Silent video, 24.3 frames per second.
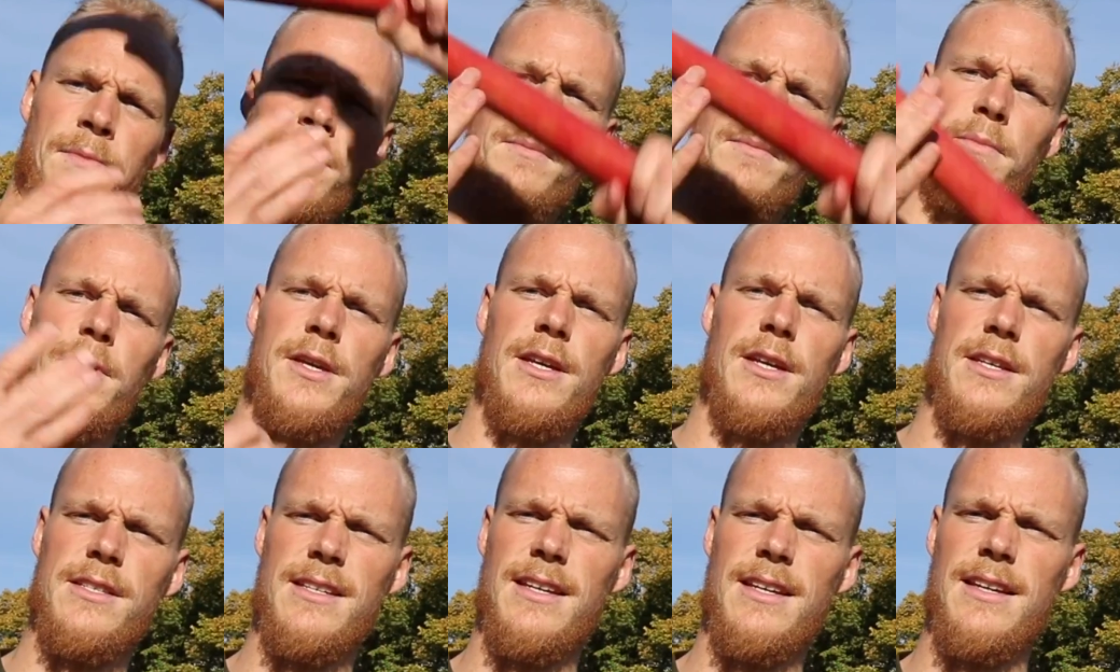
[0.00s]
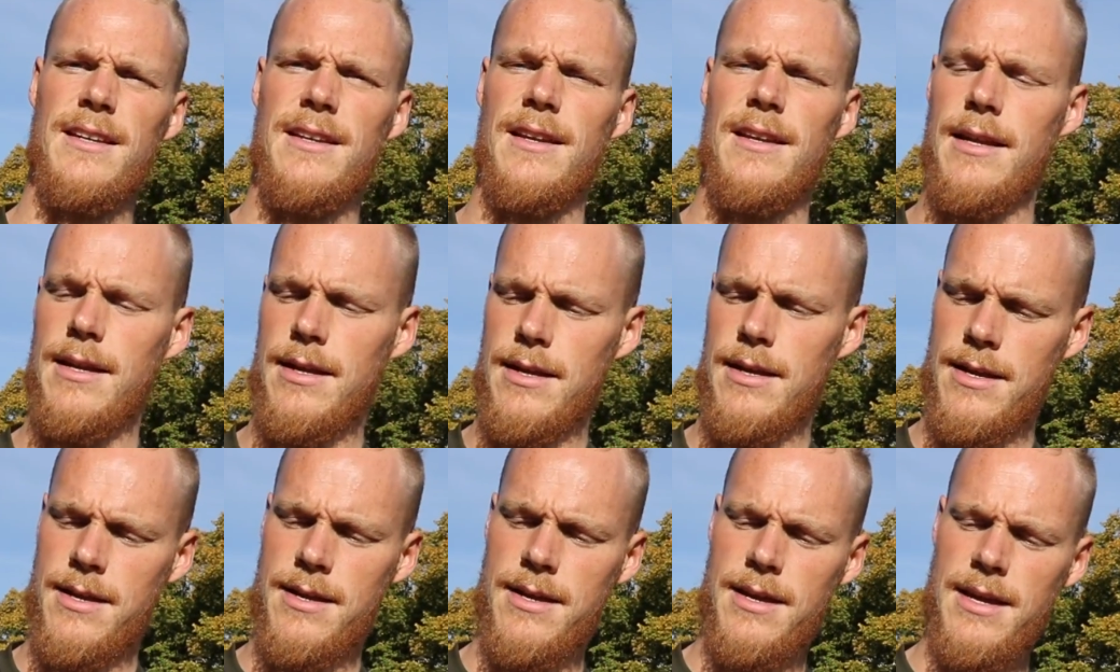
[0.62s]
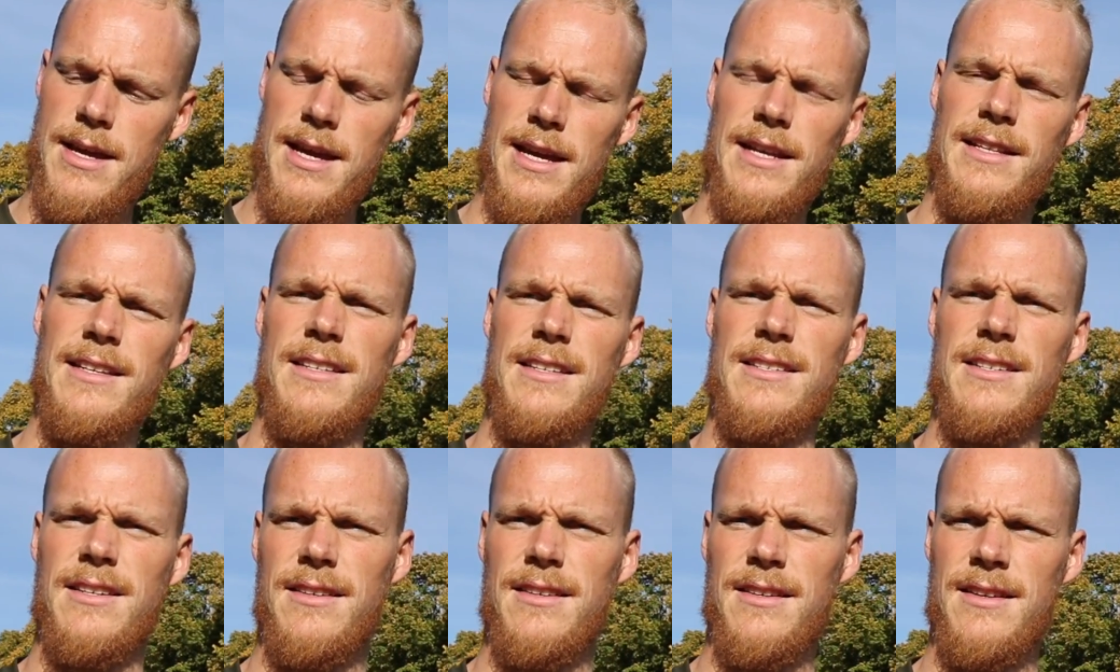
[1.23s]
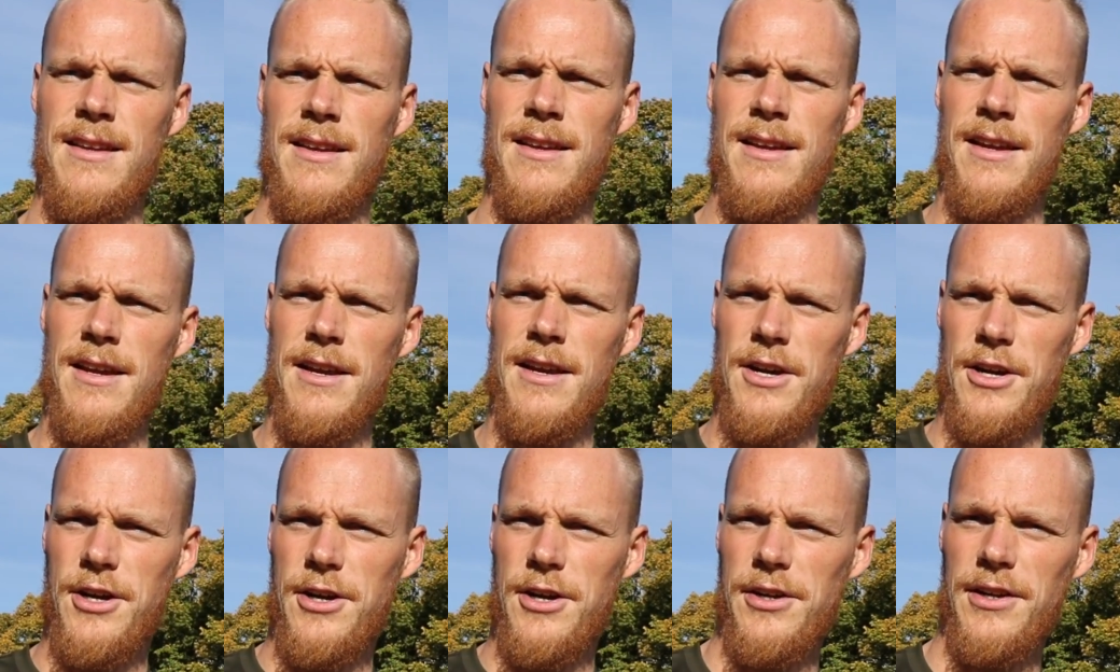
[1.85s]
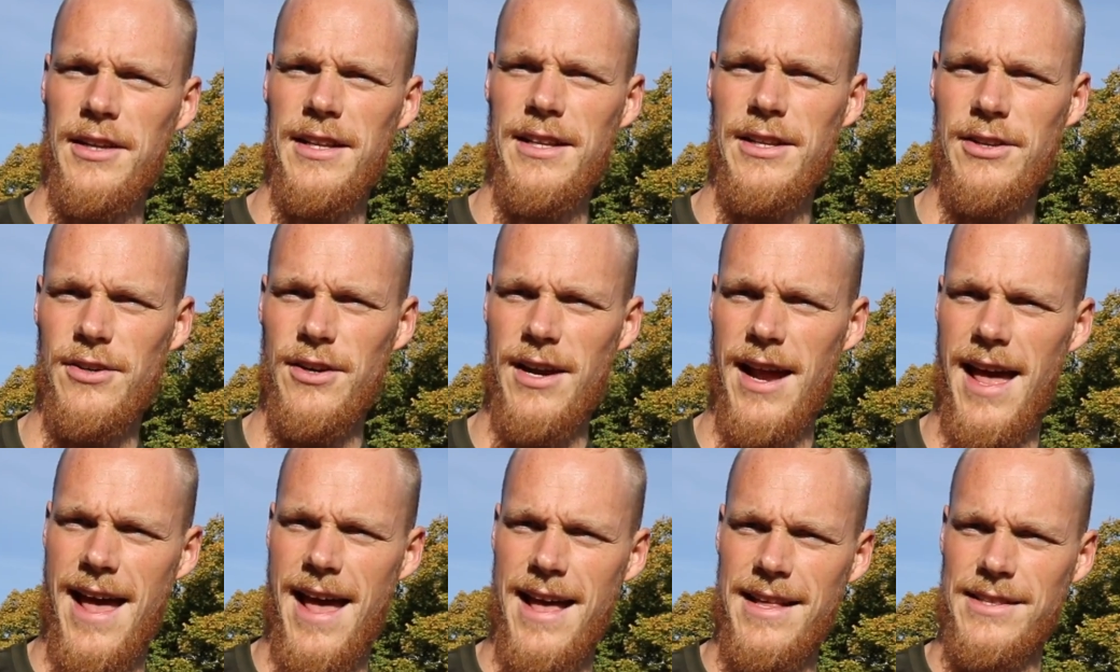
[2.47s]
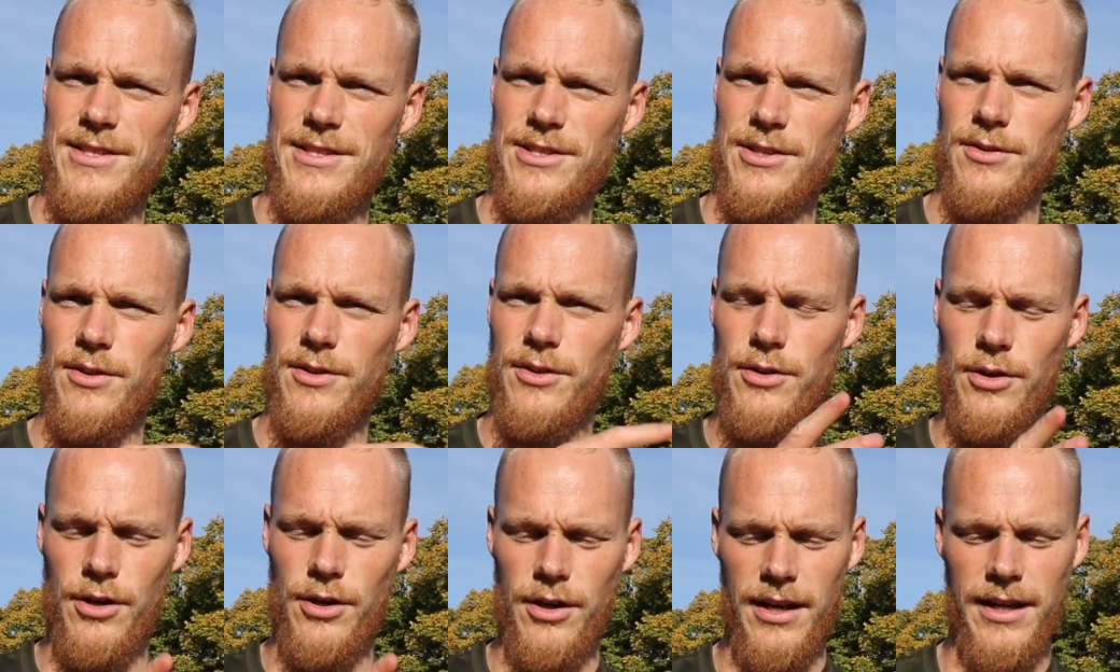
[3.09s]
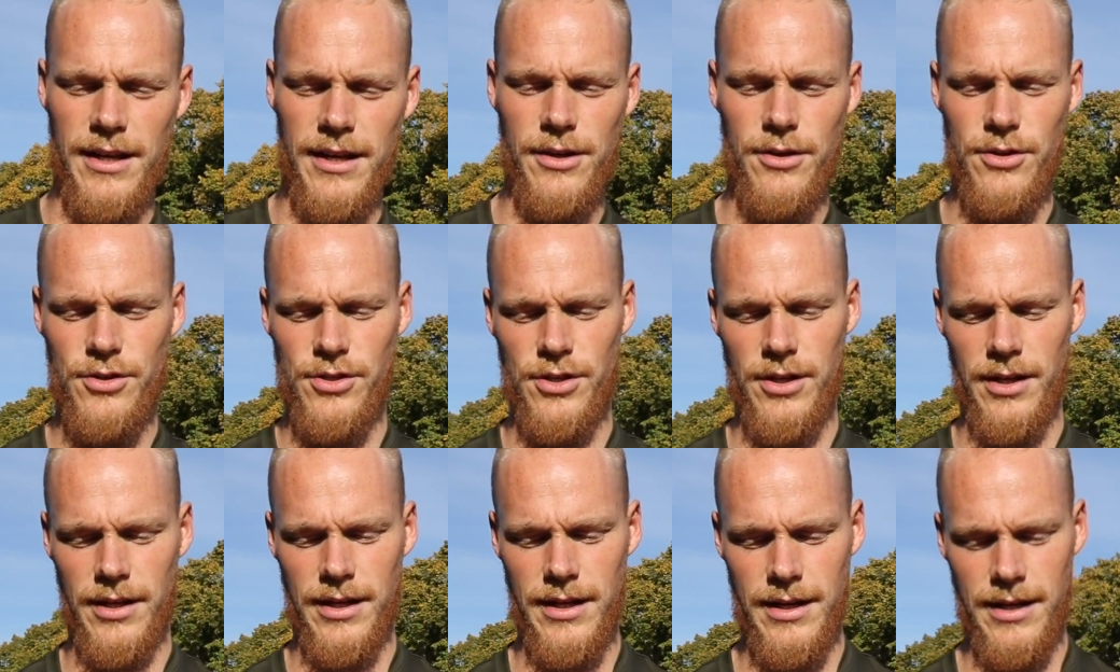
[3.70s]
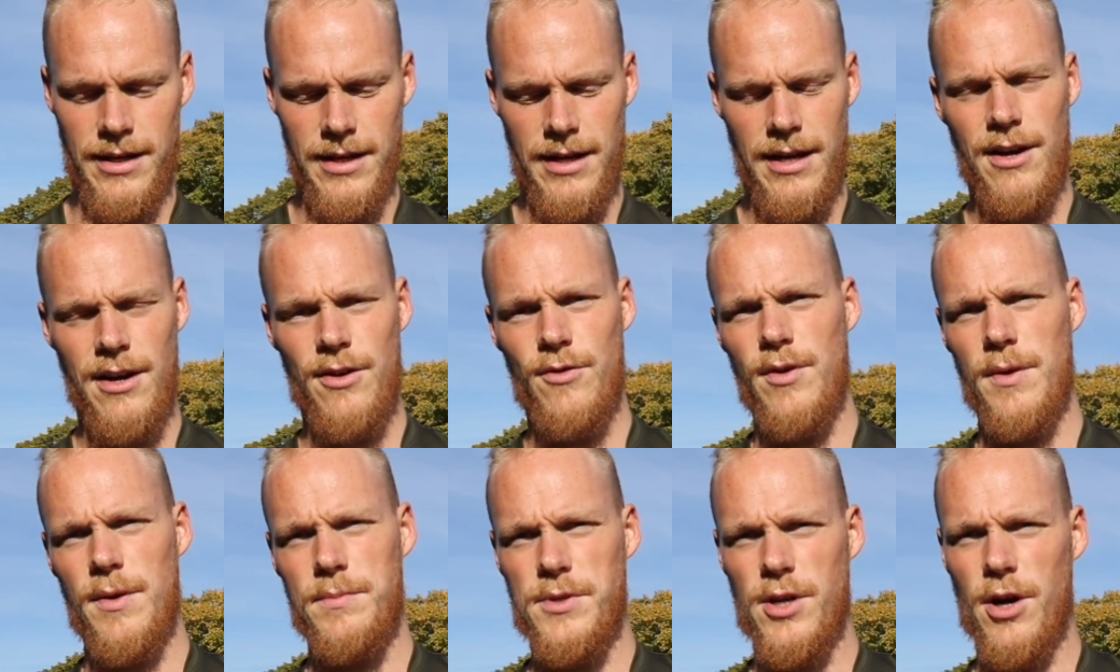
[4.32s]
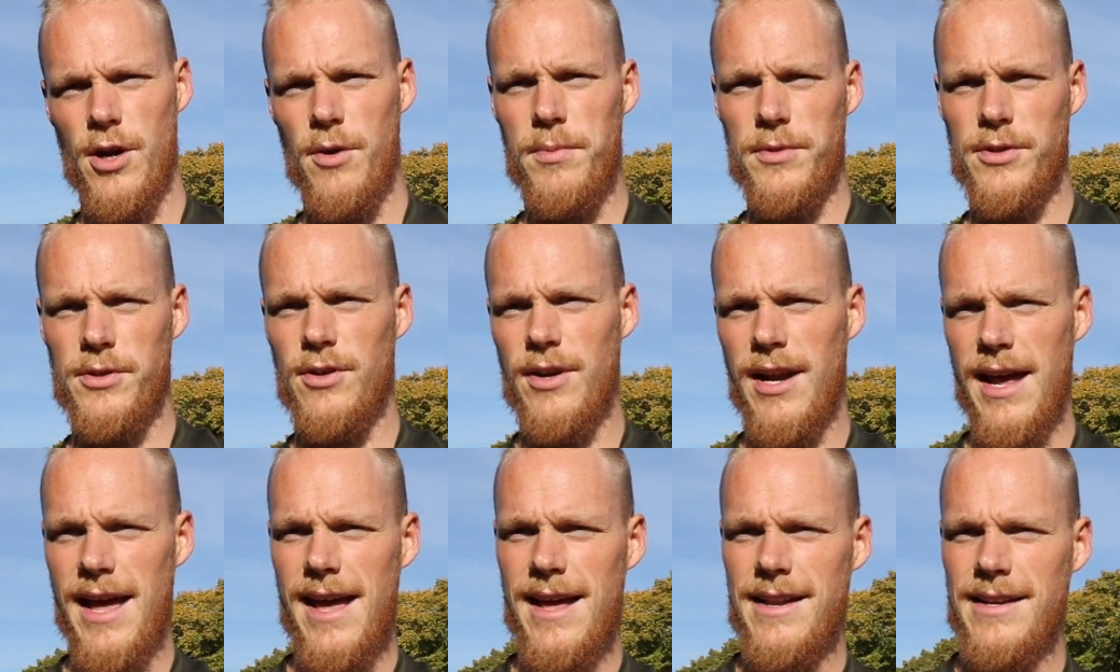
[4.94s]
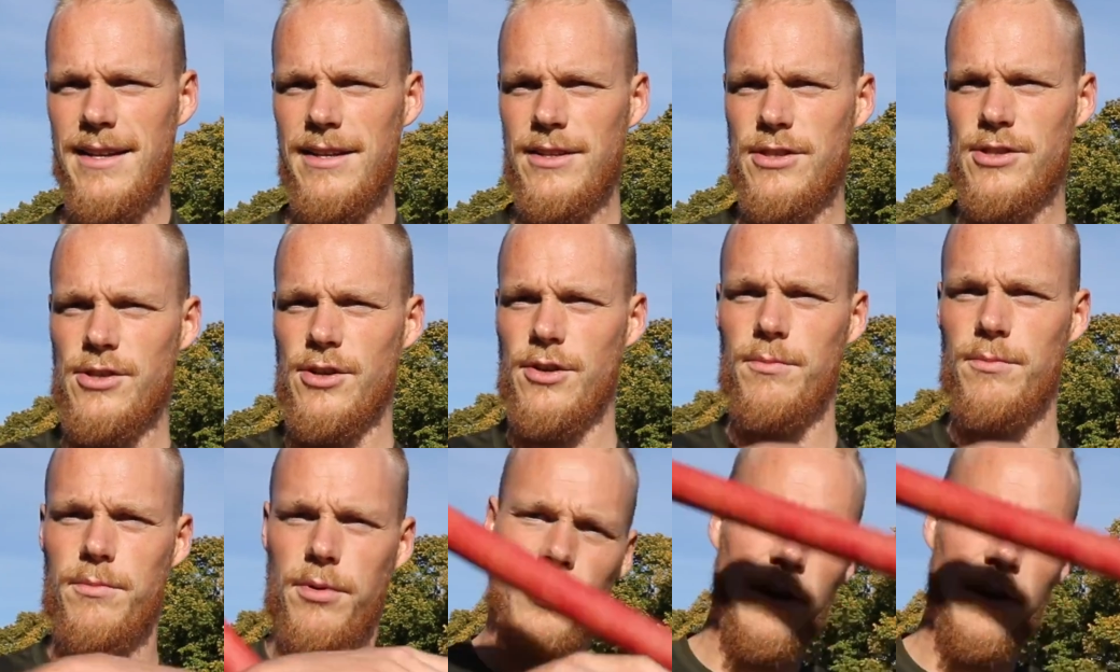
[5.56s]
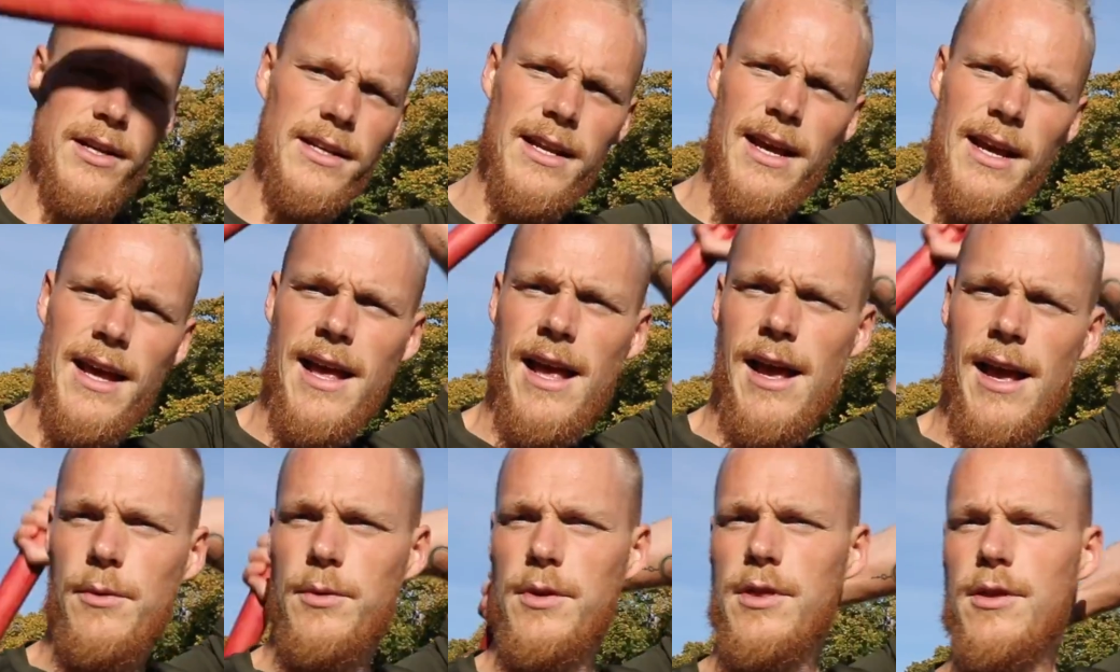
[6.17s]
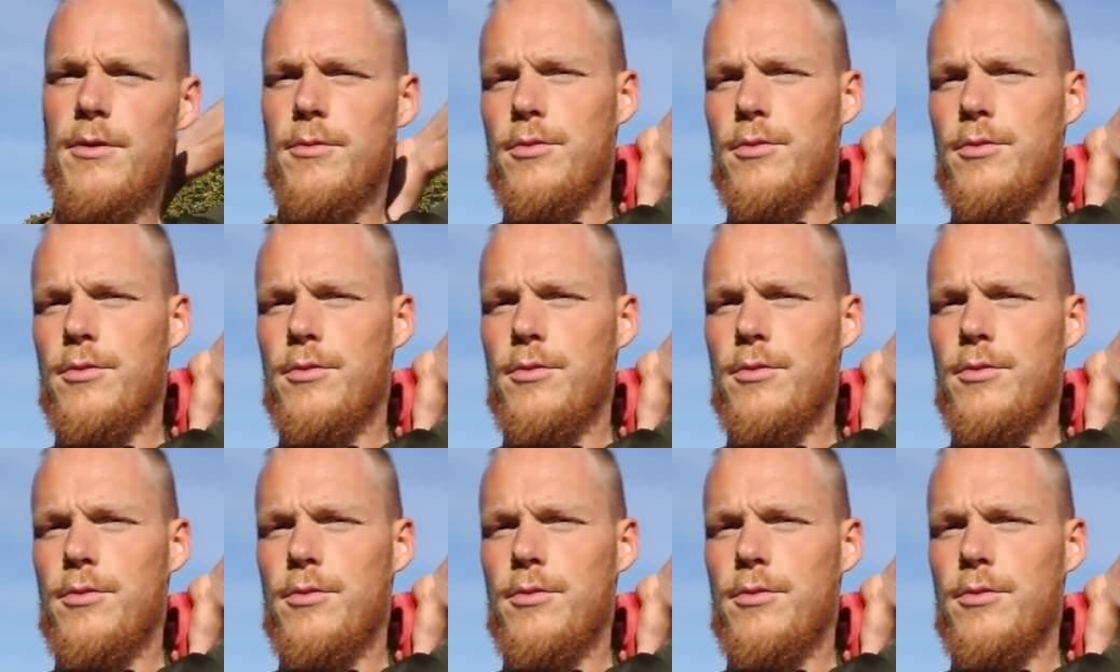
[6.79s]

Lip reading: because it doesn't curl in your hand. So the knurling usually rips open your hand at a certain point, and with the